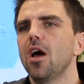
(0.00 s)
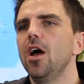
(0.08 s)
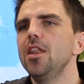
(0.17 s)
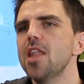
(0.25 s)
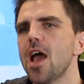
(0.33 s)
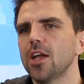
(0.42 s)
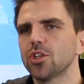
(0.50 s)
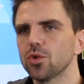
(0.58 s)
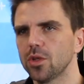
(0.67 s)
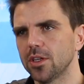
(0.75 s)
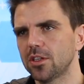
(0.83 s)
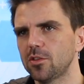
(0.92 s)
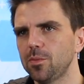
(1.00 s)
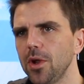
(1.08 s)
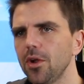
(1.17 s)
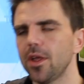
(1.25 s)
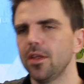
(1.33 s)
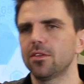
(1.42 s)
unnatural
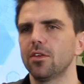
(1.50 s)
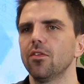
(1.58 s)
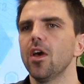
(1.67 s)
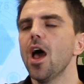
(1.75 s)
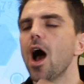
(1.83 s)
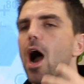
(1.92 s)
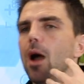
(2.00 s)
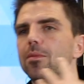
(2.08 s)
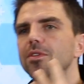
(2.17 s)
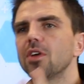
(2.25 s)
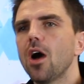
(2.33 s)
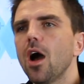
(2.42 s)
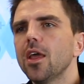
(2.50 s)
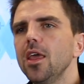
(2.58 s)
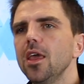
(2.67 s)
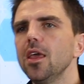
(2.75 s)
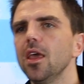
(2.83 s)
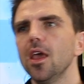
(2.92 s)
experience of I'm
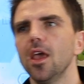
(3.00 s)
talking,